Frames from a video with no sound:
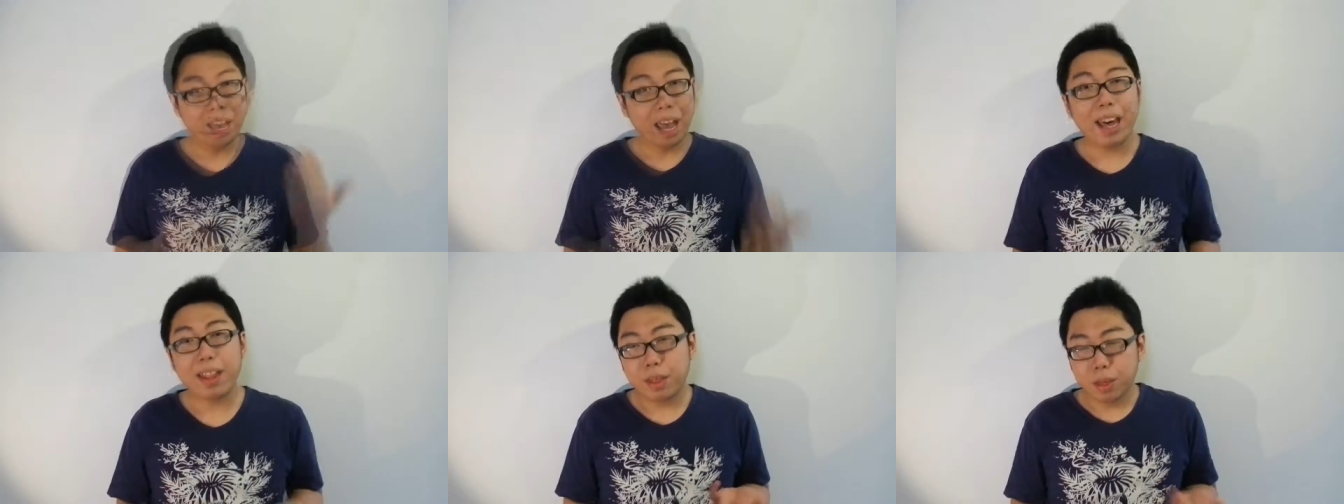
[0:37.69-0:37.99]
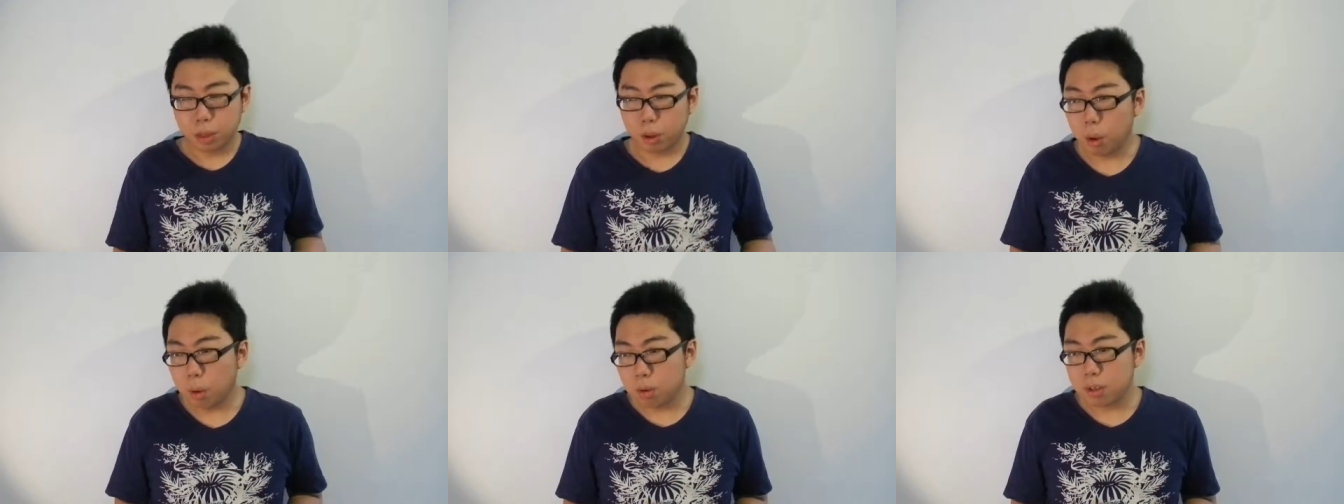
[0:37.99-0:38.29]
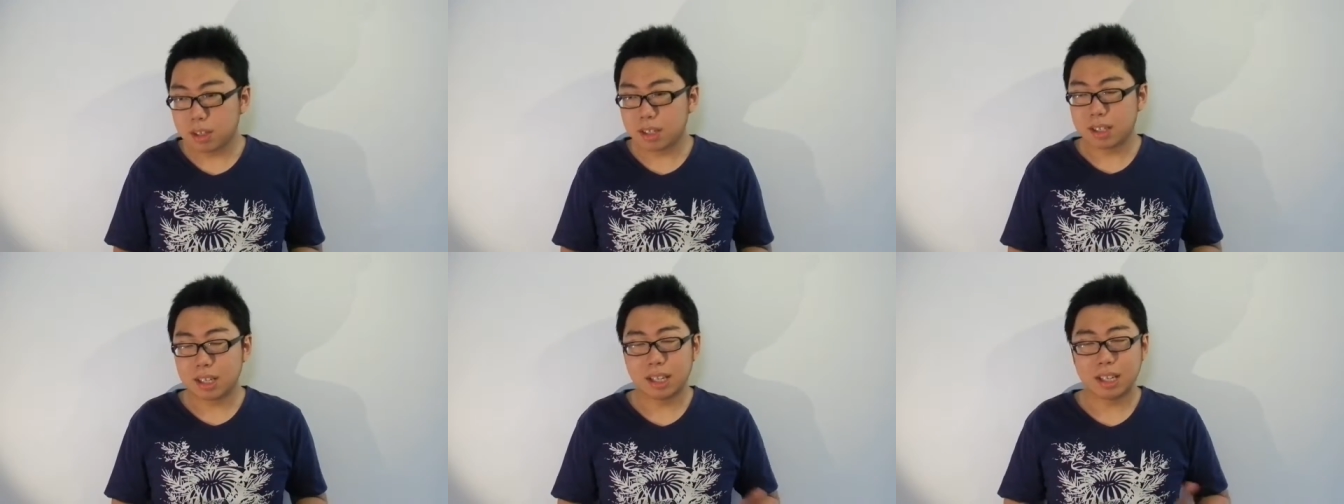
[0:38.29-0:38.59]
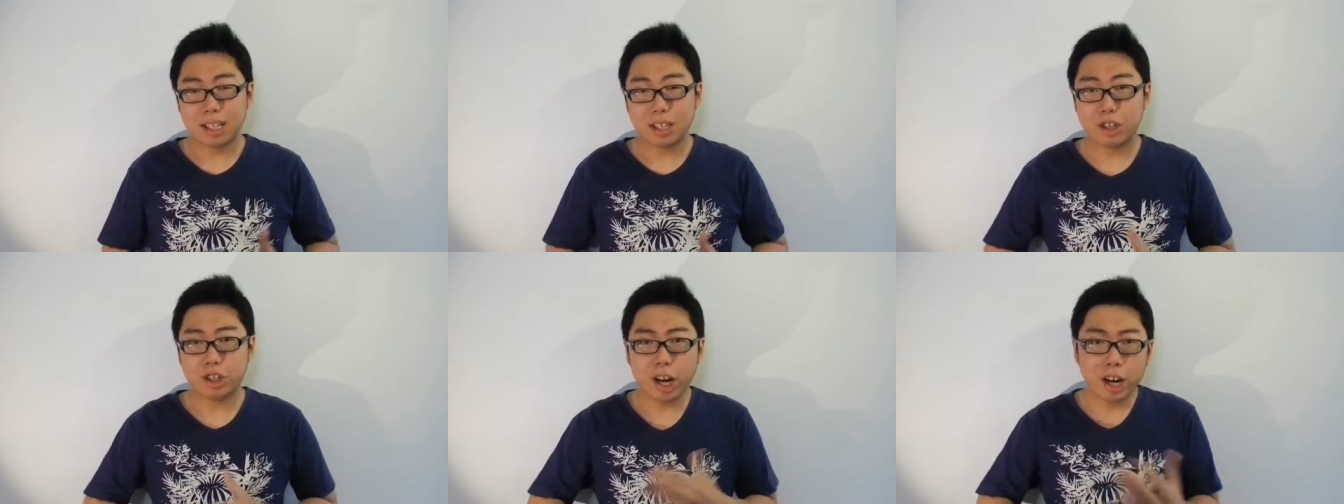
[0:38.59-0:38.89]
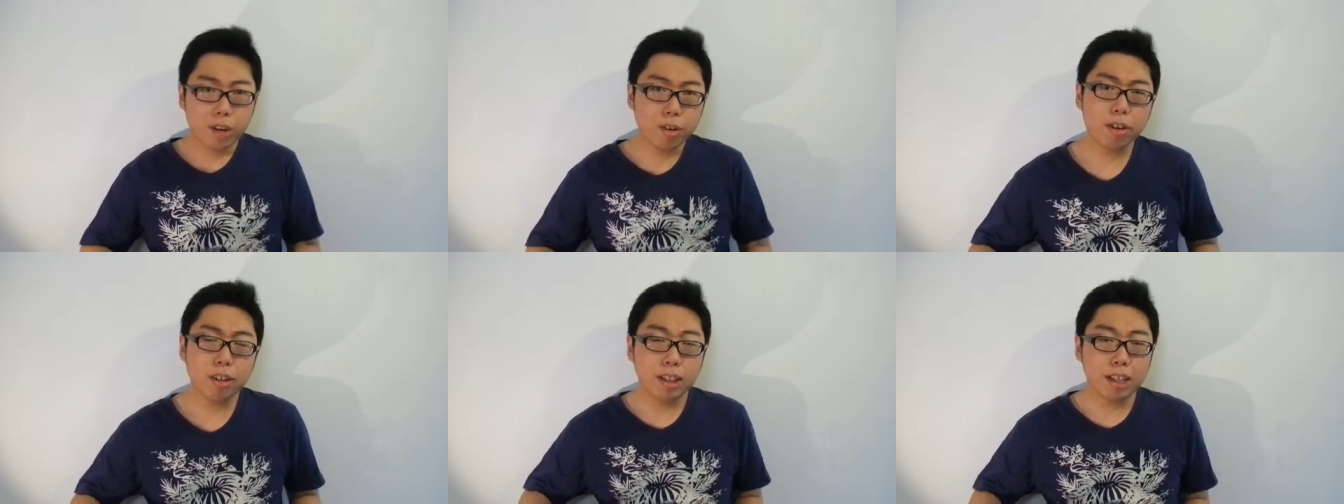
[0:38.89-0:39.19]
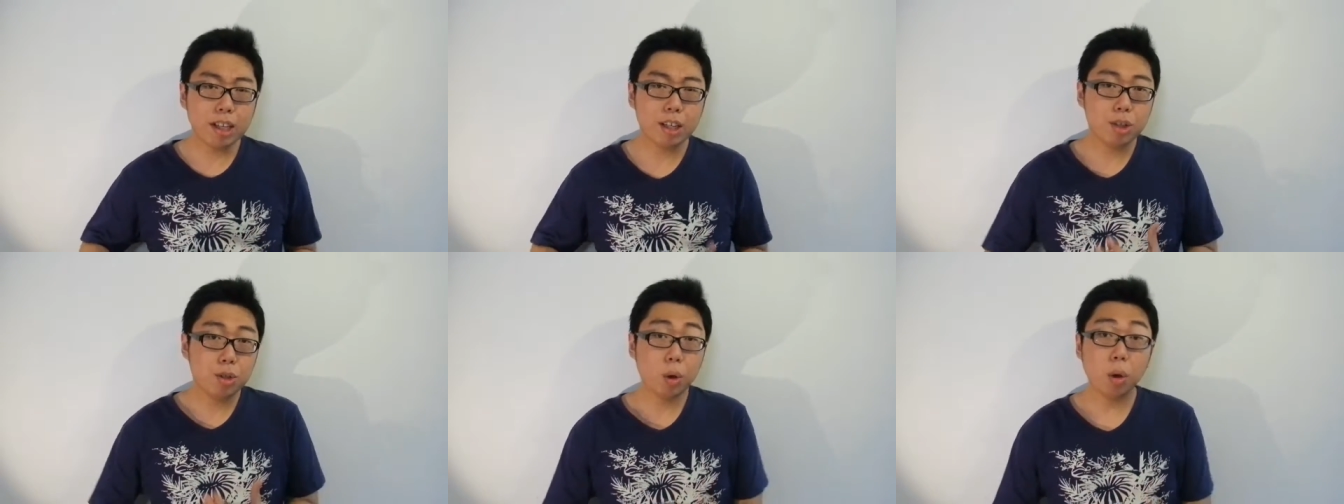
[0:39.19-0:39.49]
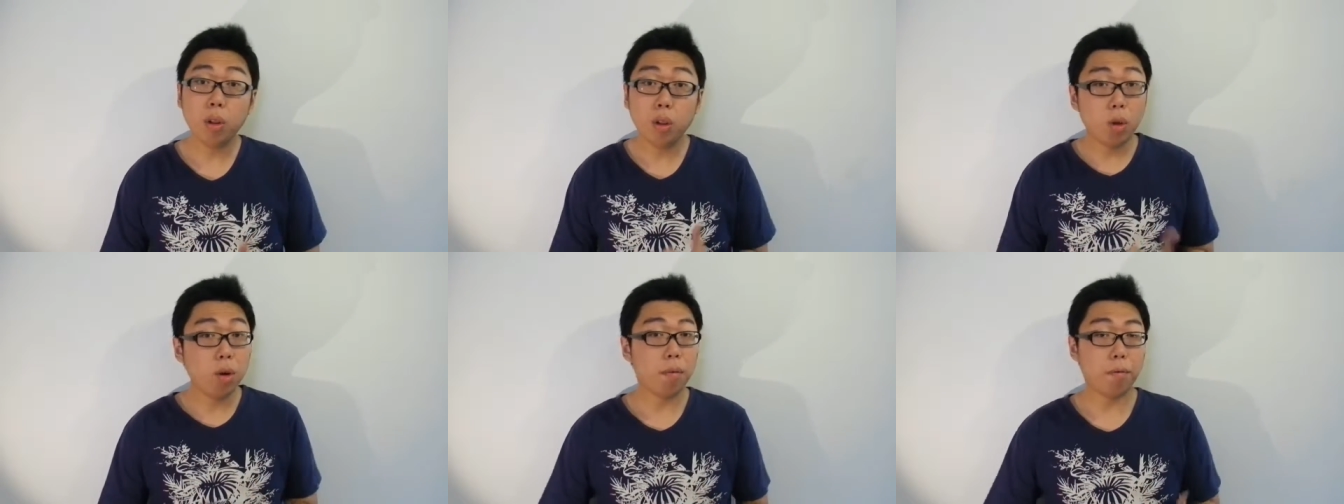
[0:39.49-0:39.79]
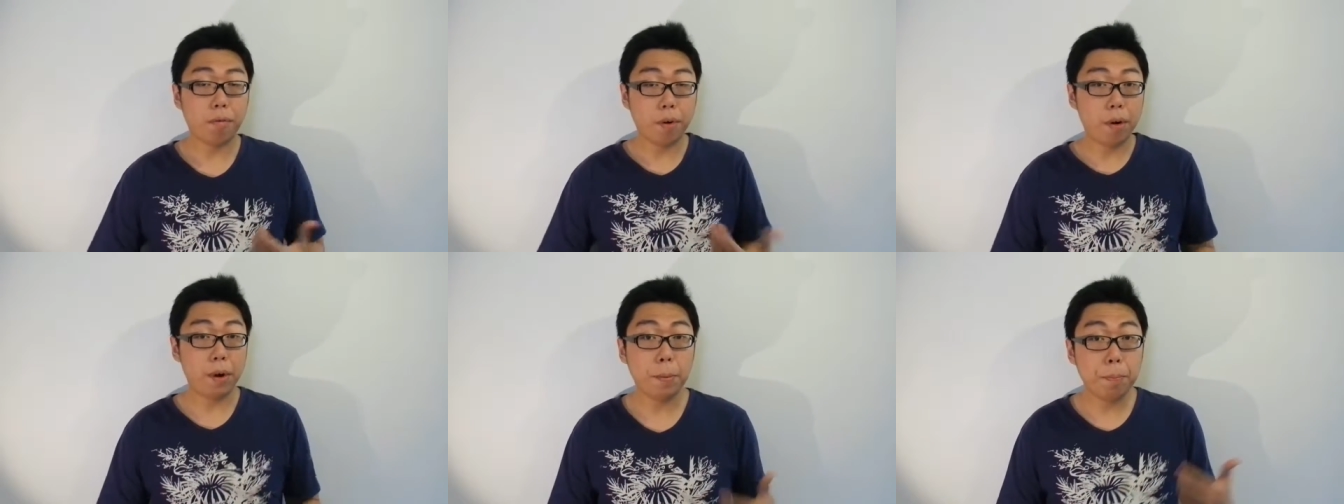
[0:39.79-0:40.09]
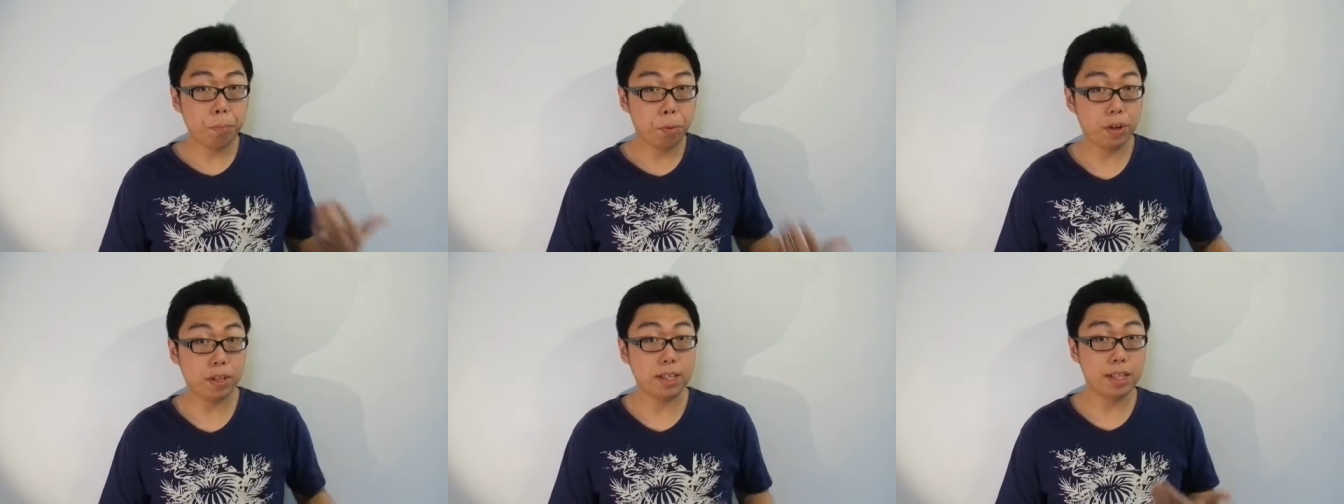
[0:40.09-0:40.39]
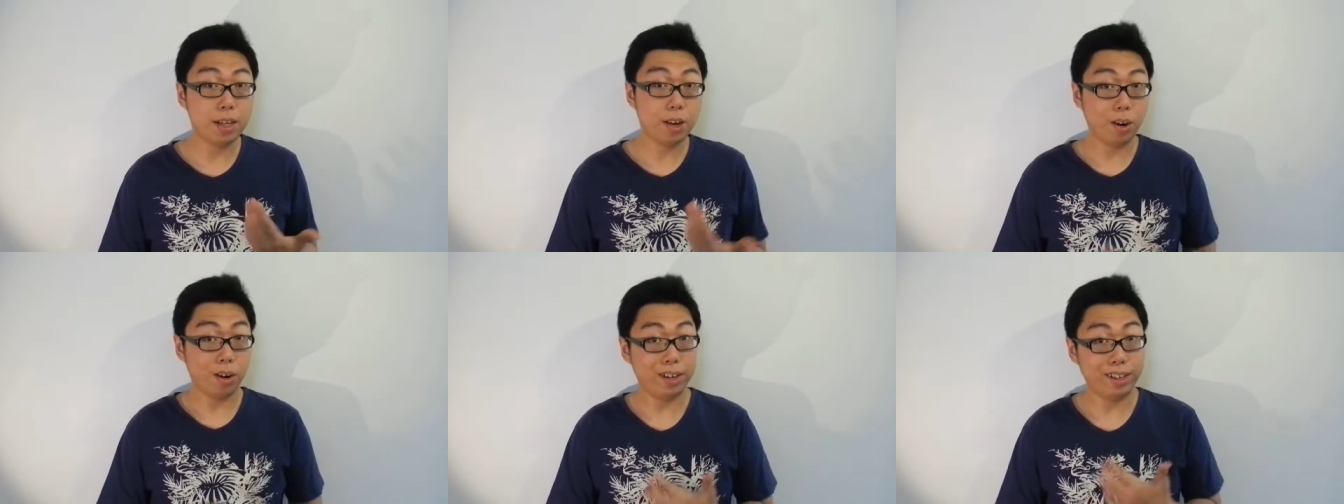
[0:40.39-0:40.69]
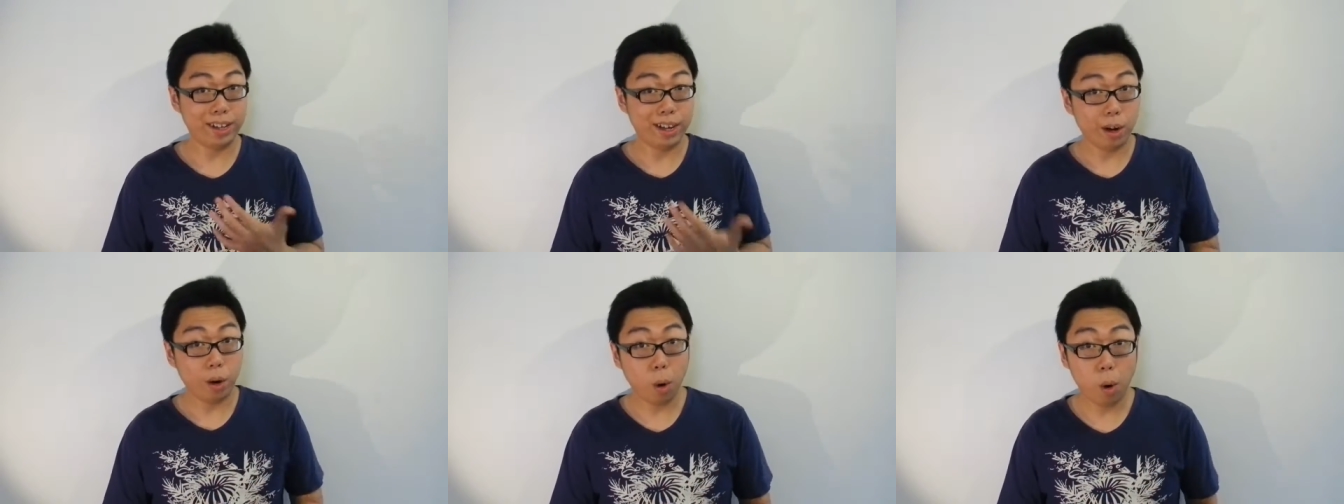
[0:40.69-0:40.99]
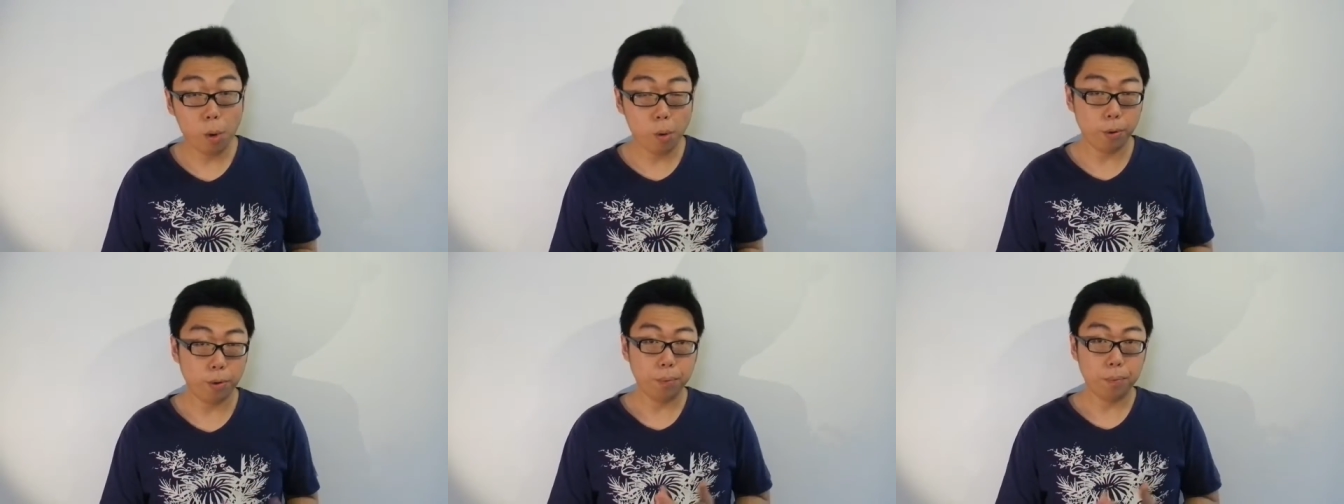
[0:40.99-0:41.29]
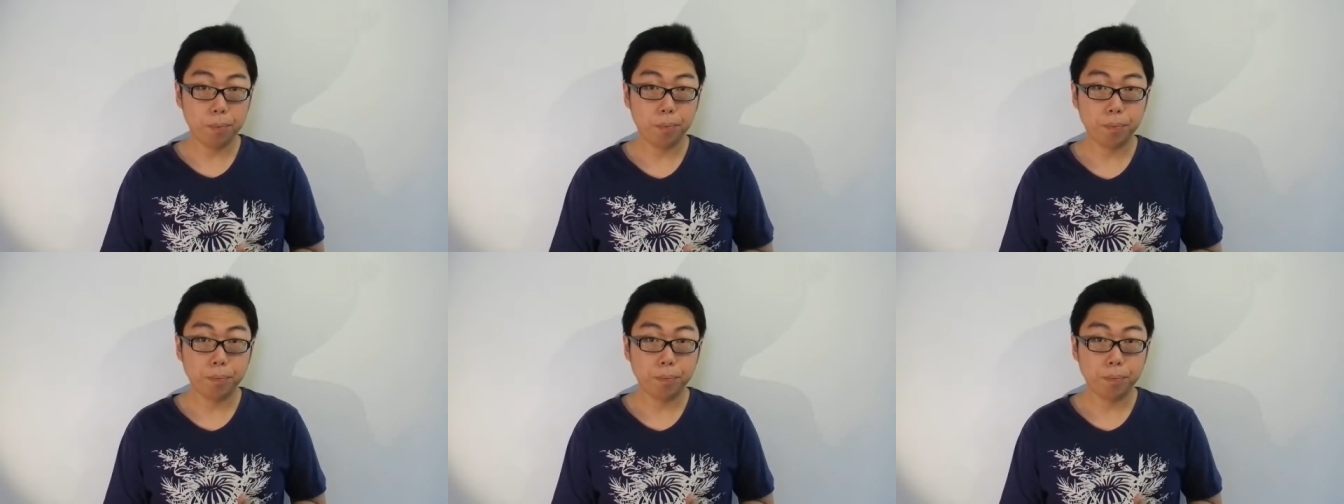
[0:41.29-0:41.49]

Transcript: and those generally don't look very pretty on their own.